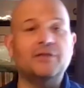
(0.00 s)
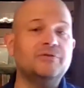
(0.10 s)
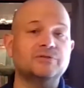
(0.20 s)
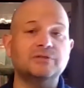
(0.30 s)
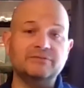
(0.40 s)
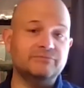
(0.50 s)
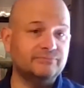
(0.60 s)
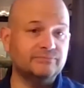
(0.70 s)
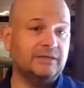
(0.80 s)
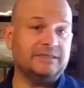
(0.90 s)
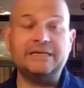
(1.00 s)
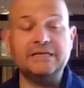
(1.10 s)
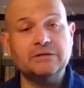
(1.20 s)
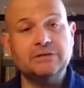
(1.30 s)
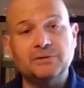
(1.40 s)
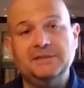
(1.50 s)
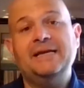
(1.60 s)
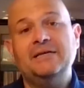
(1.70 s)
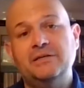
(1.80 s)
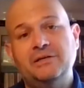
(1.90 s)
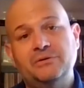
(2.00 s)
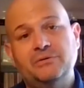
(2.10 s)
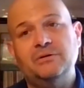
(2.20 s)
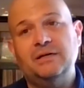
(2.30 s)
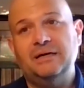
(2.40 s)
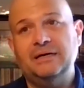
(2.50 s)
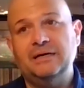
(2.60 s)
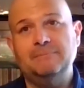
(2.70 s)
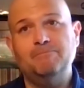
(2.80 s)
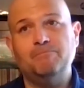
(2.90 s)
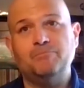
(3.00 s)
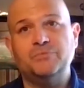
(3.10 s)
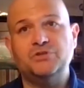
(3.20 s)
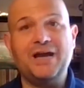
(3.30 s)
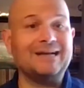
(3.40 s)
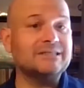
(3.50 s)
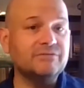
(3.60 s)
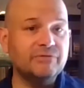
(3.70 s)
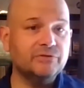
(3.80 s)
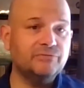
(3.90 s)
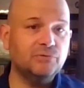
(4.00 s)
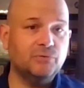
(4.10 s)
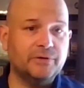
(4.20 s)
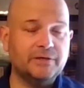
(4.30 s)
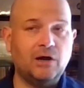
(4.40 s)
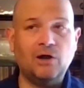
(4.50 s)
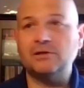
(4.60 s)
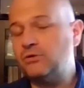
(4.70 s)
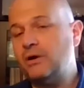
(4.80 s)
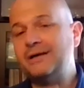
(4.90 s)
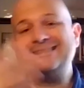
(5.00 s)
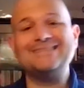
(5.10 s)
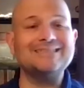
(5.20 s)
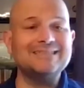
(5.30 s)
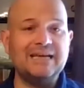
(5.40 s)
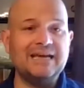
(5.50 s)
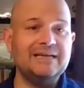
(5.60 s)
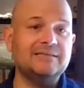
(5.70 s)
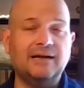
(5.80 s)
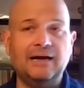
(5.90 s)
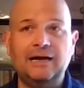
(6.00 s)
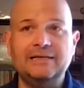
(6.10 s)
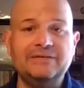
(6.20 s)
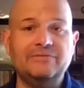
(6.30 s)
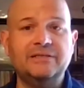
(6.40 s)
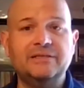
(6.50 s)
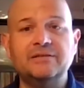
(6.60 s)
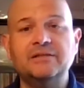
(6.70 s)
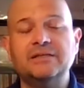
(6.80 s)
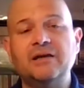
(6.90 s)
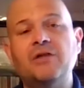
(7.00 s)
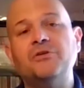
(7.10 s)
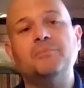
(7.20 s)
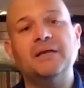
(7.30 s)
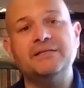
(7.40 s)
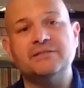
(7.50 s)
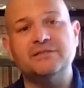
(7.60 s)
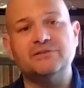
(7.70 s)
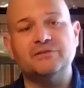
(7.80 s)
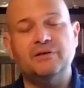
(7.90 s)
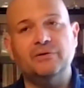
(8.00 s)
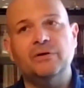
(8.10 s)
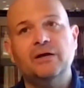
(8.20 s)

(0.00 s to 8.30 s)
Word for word: Others live like here in Orlando, um, Jacksonville, Florida, all across the state, uh, even in, in other places. So